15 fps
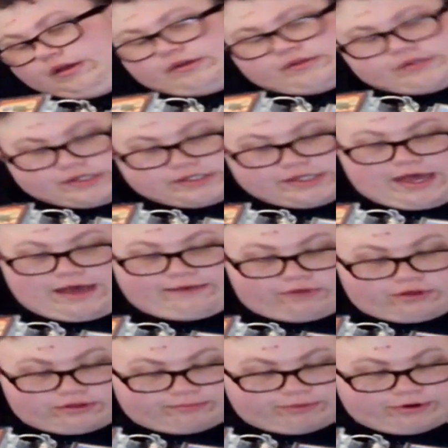Does it have
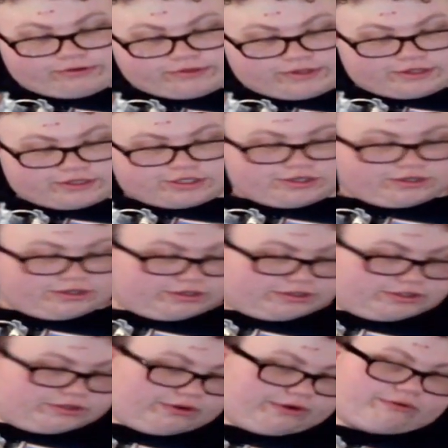all the burn that it should? And
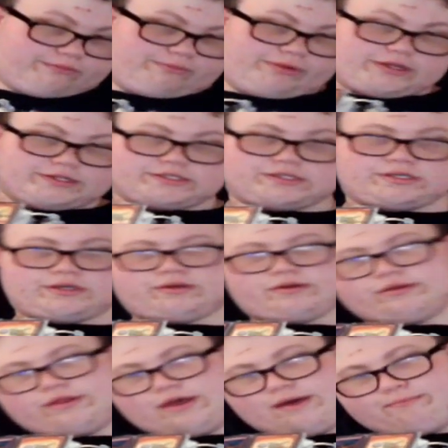do I replace
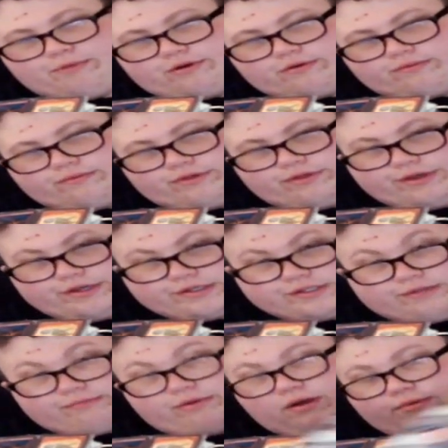that burn with things
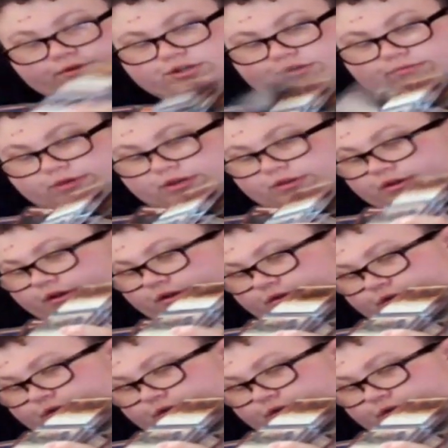that probably shouldn't be in there?